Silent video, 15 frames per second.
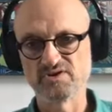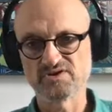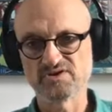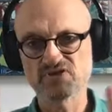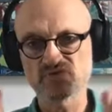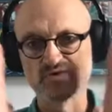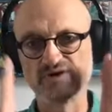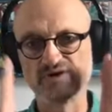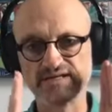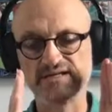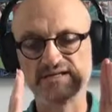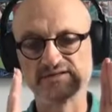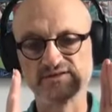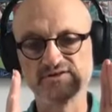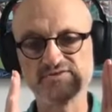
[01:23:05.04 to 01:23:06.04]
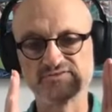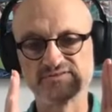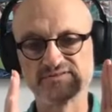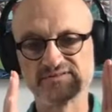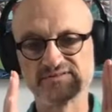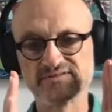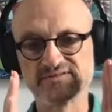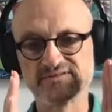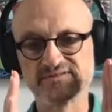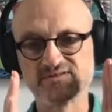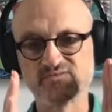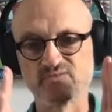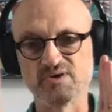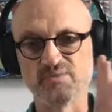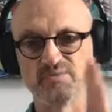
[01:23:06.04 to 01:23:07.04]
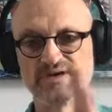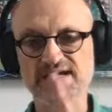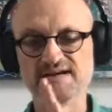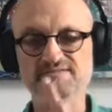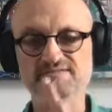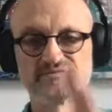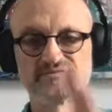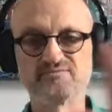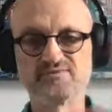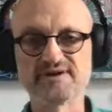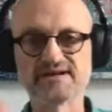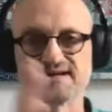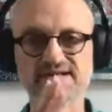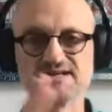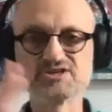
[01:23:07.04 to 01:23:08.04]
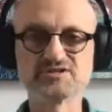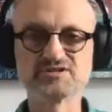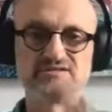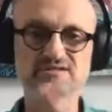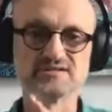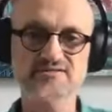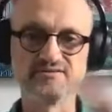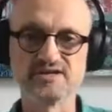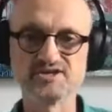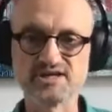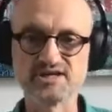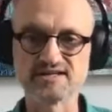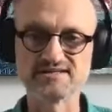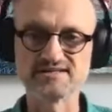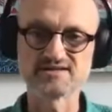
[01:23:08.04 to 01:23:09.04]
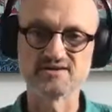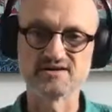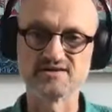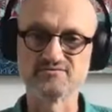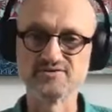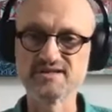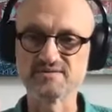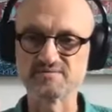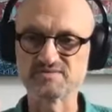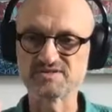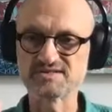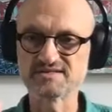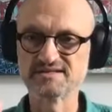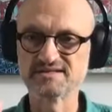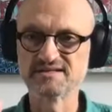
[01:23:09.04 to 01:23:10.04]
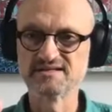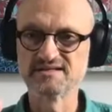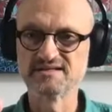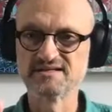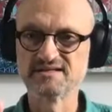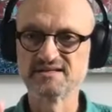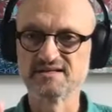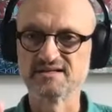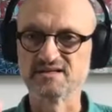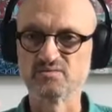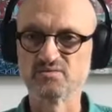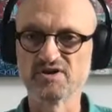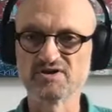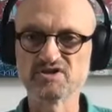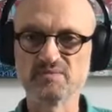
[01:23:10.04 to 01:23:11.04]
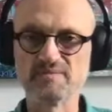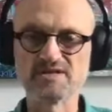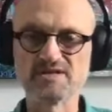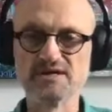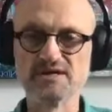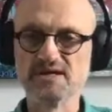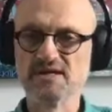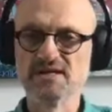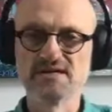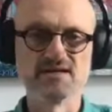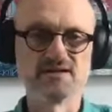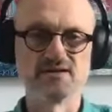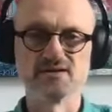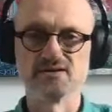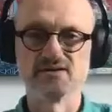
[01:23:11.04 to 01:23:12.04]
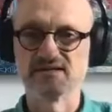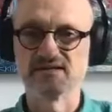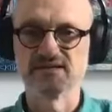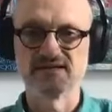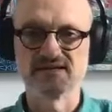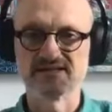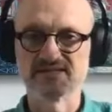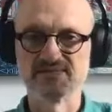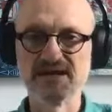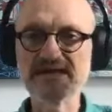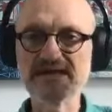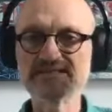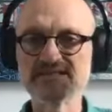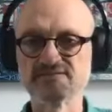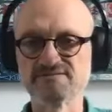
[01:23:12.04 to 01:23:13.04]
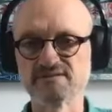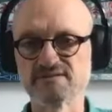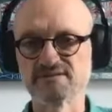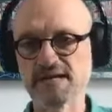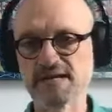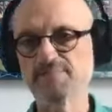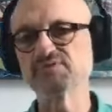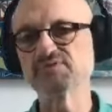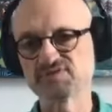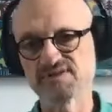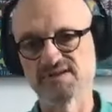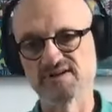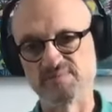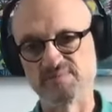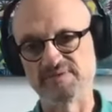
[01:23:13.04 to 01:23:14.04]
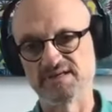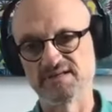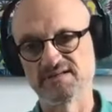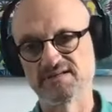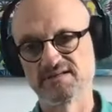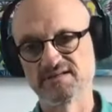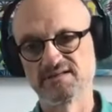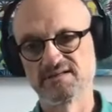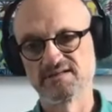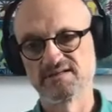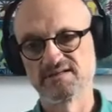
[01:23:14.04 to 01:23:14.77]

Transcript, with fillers: when we're not just working alone, when we have recognition of each other's kind of rhythms. It works so much, you know, it, it's amazing for couples therapy